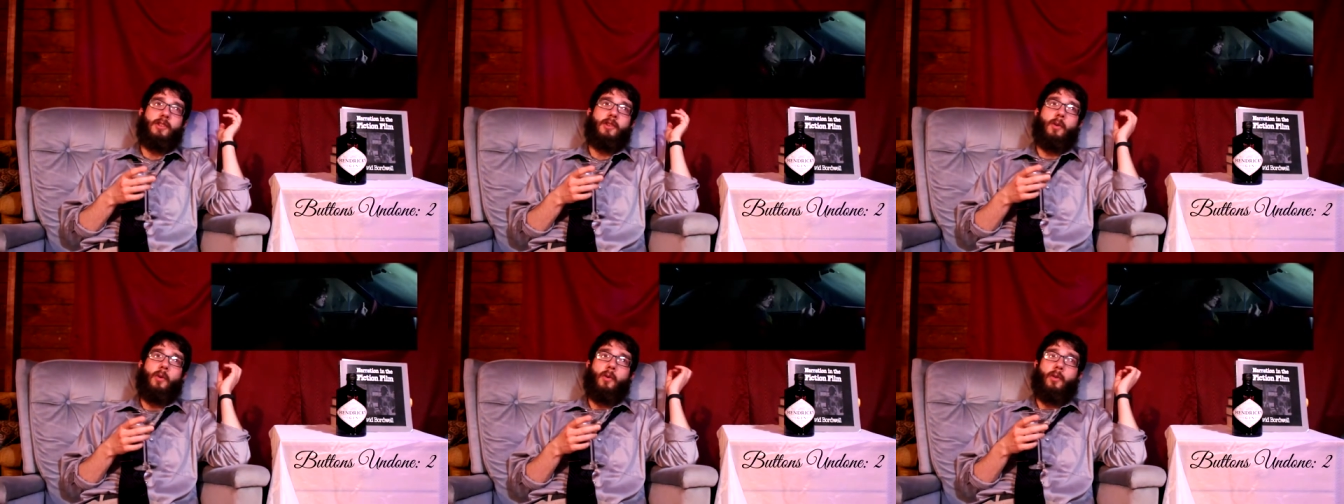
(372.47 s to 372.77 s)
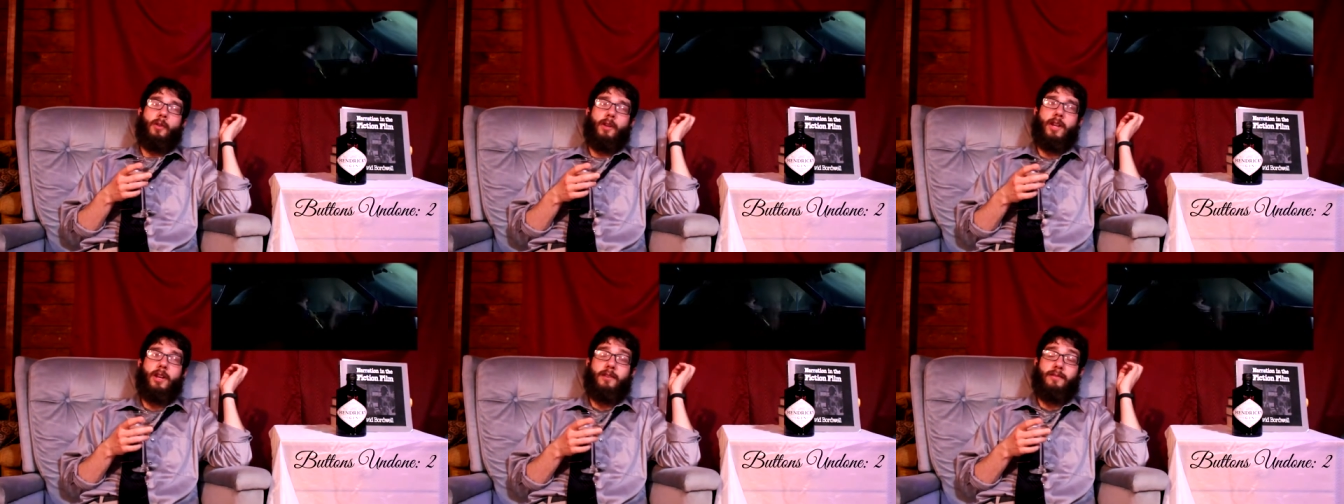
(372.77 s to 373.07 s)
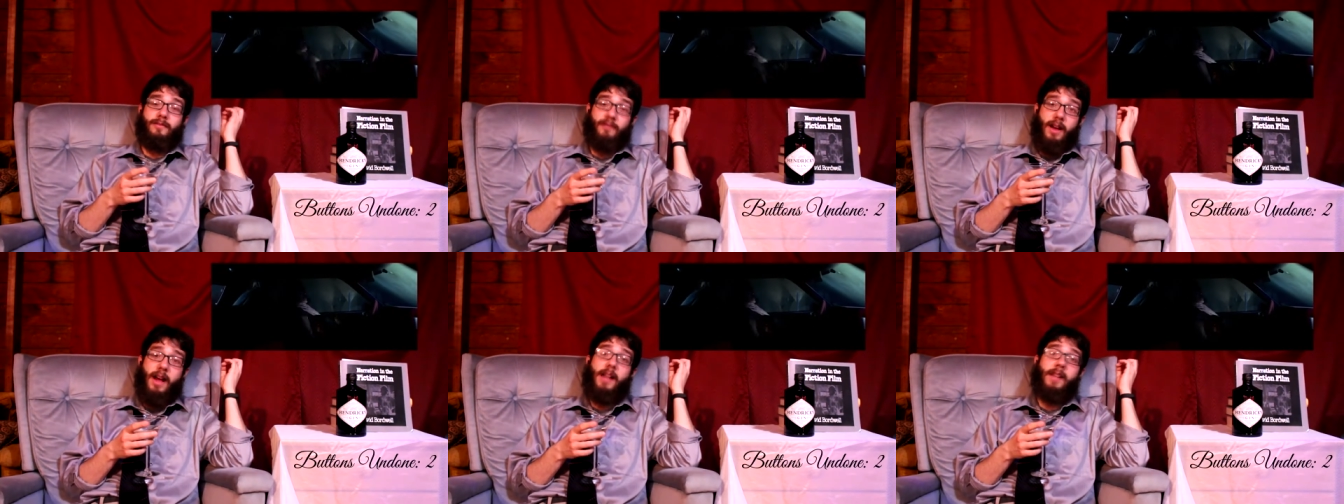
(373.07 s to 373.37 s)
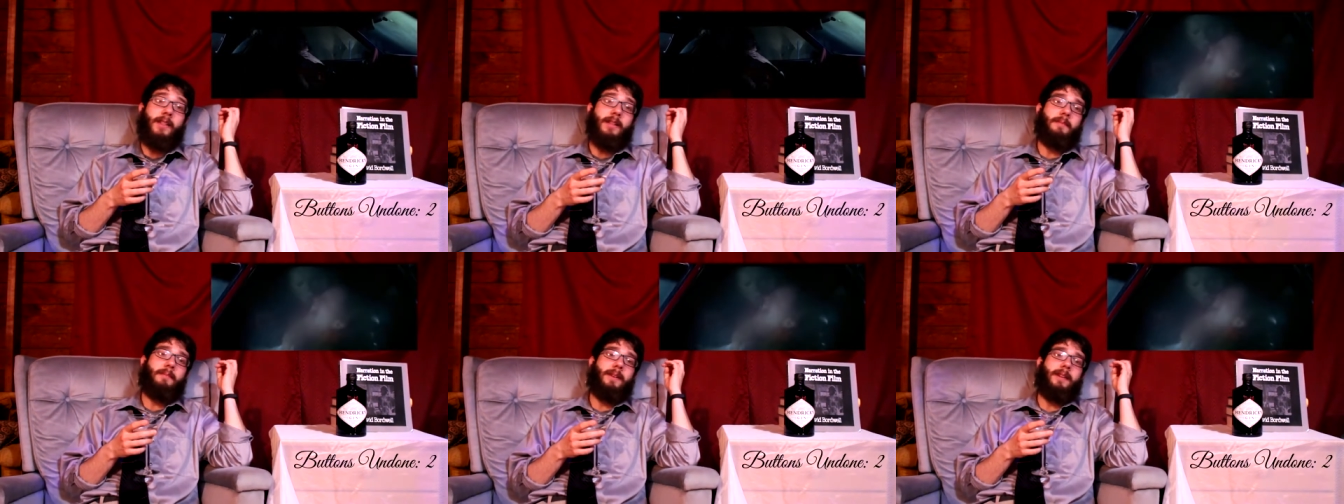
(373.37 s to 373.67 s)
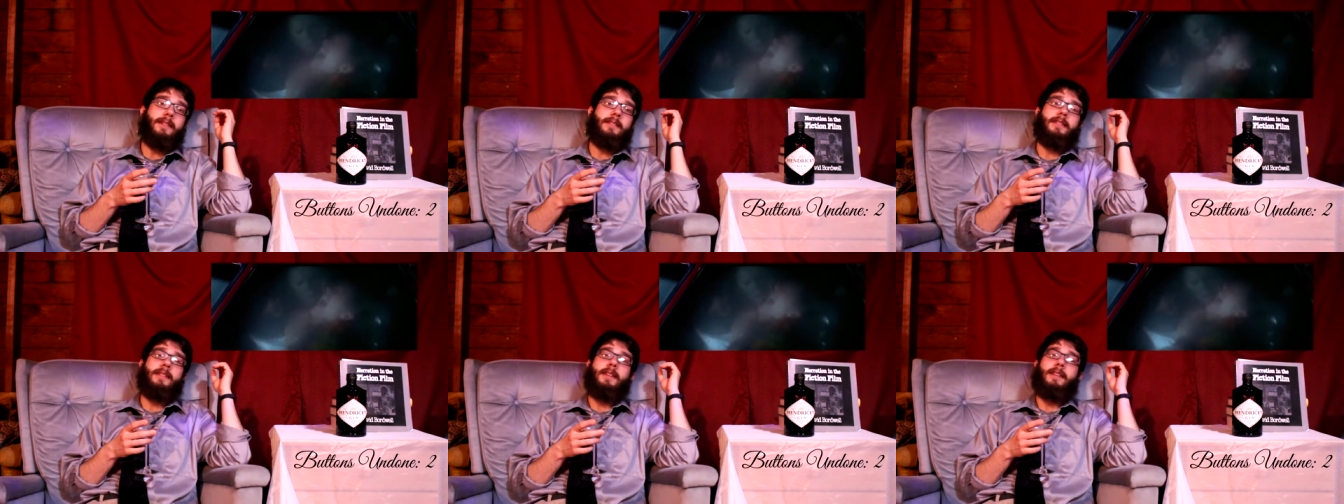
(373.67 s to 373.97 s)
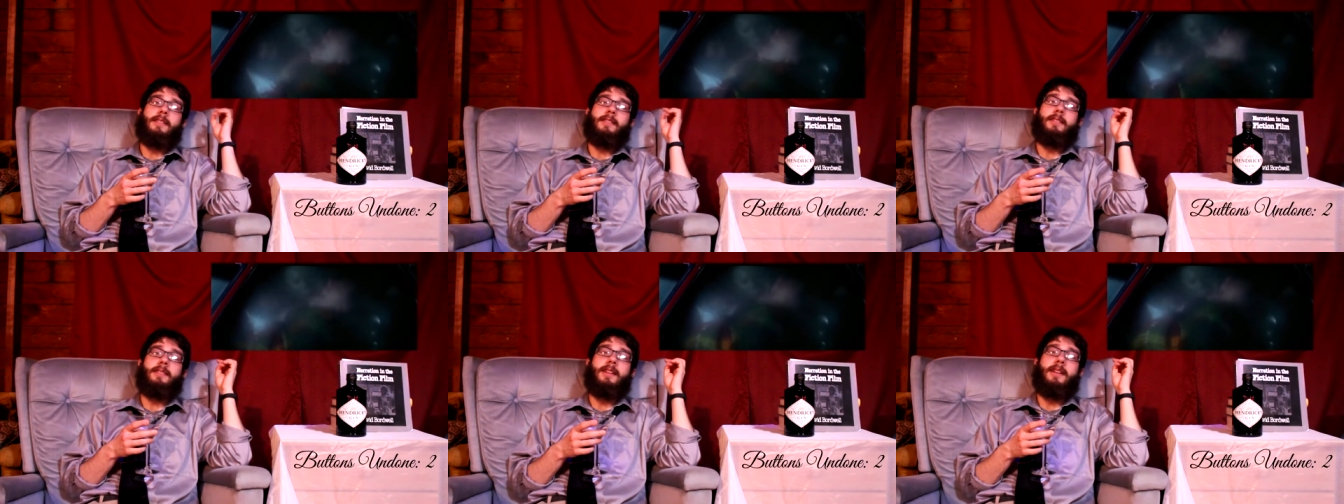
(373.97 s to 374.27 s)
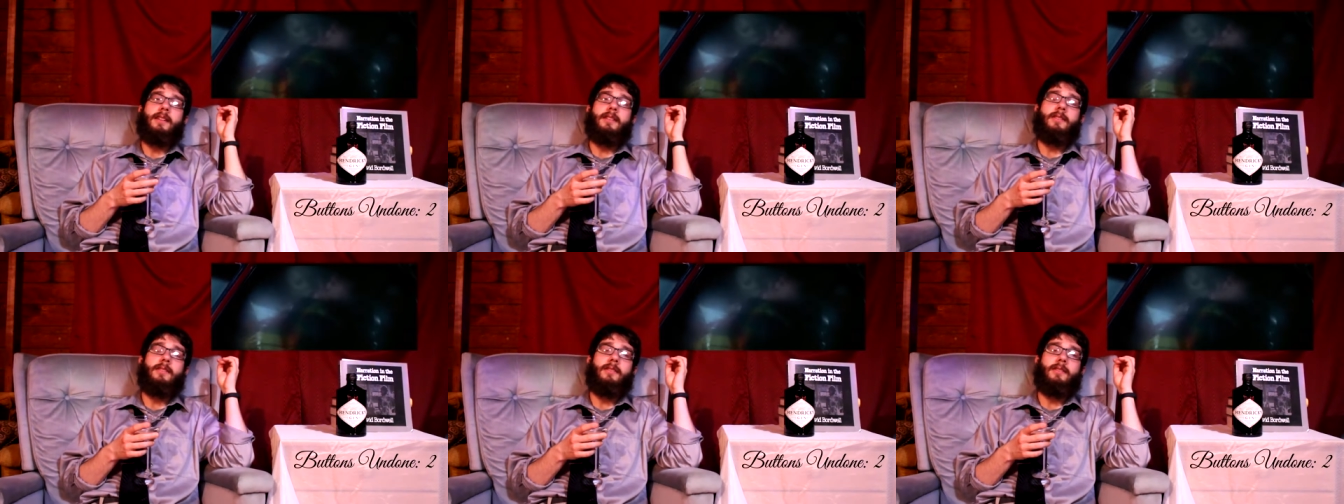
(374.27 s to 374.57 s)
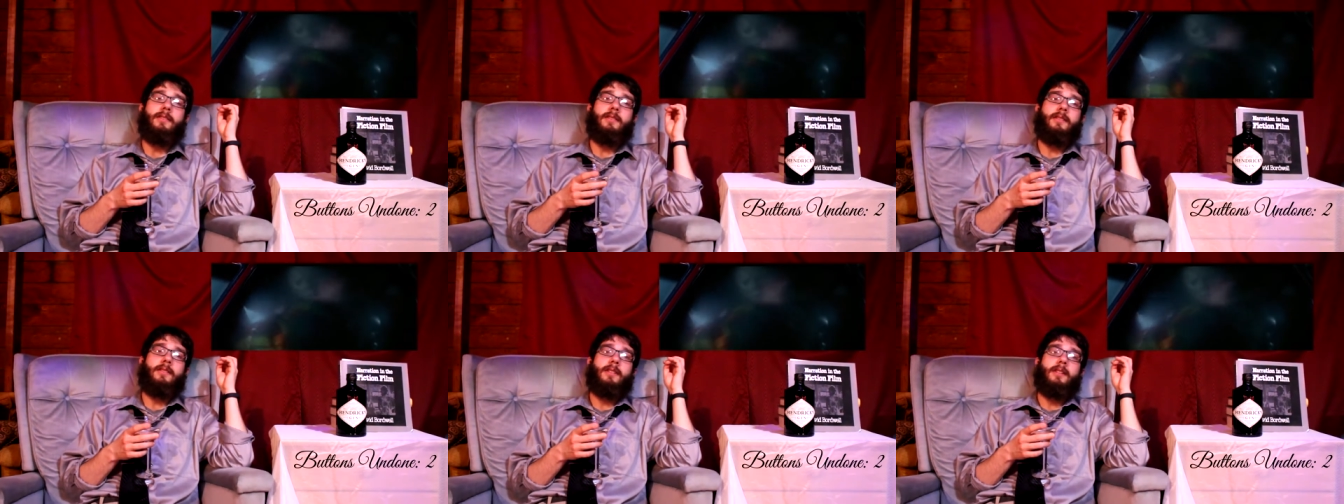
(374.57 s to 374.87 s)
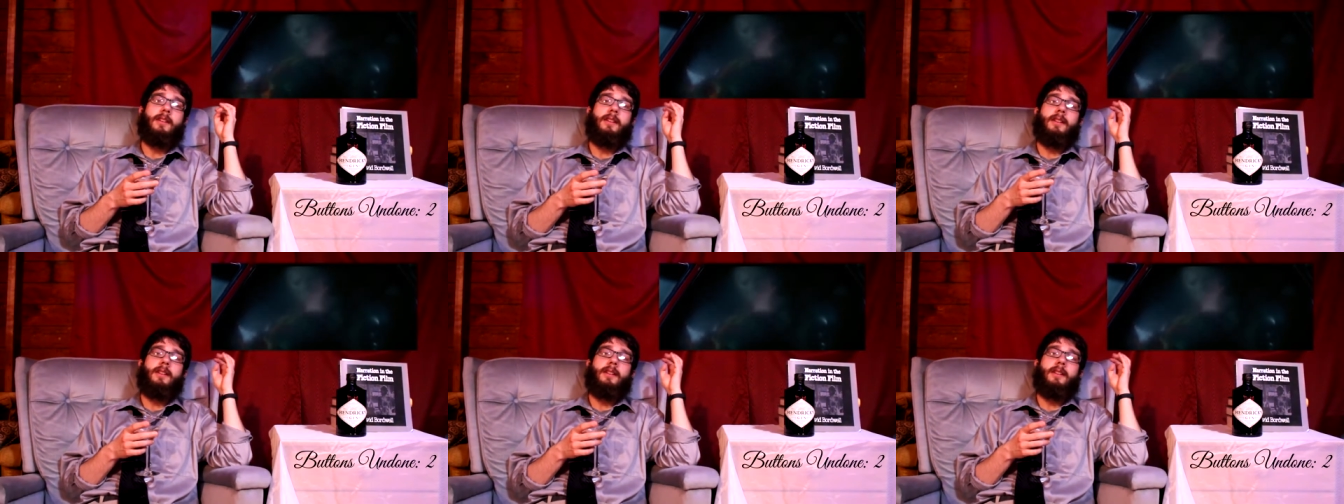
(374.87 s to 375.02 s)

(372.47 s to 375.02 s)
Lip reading: gory or violent by today's standards,